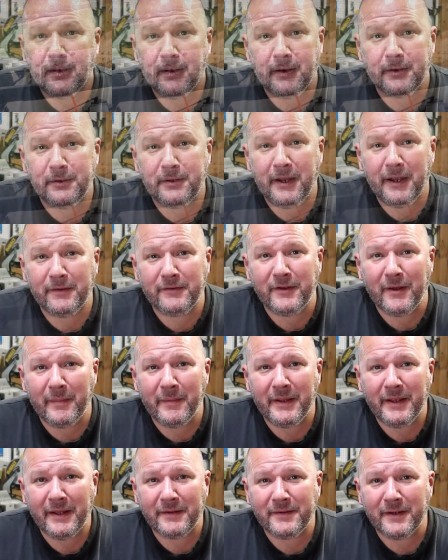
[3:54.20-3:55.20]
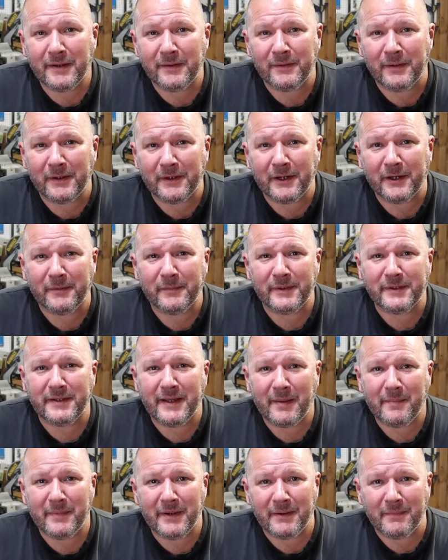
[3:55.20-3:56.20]
You can't tell me that doesn't look good with
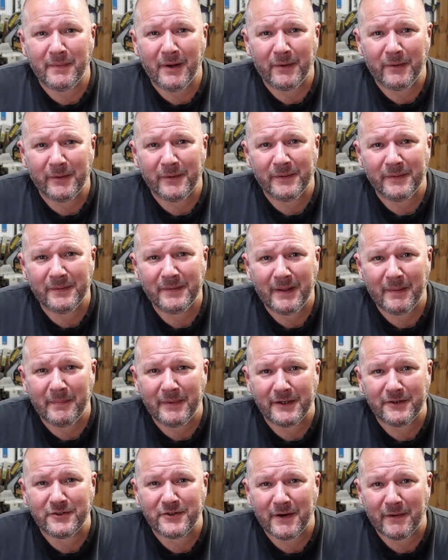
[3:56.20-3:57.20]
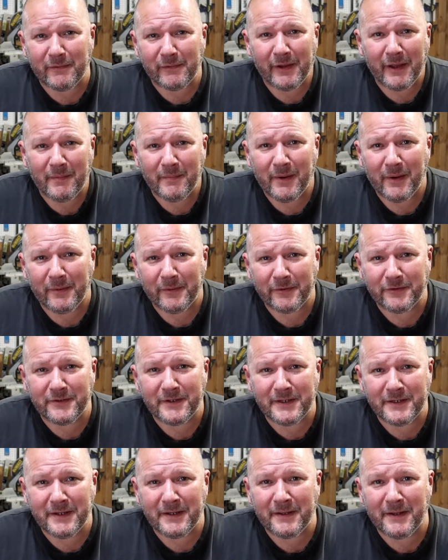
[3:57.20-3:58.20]
that big motor, that big Chevrolet motor
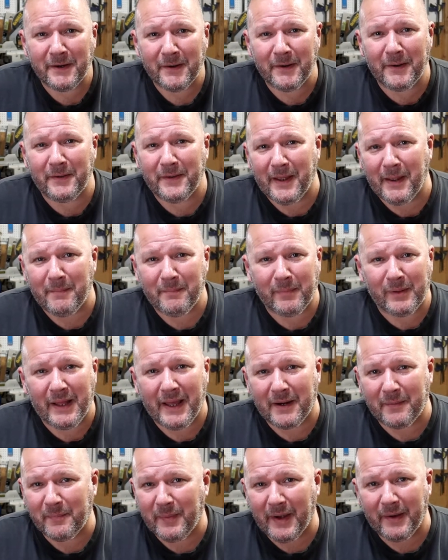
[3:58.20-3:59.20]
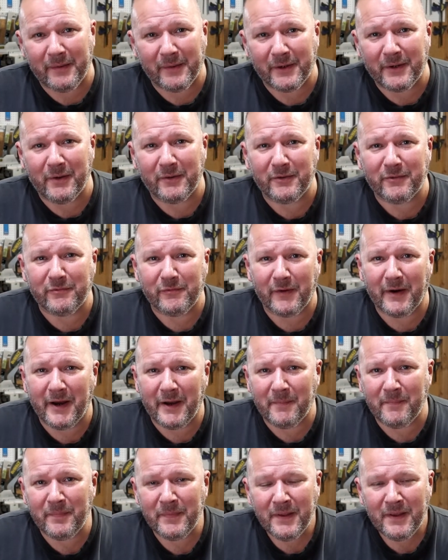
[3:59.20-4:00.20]
sitting in there on that black powder coated
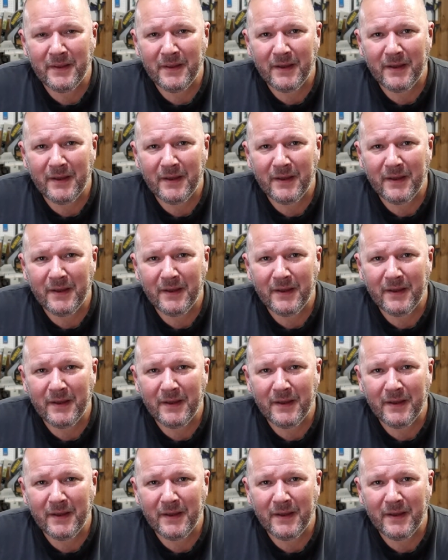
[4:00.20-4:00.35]
frame.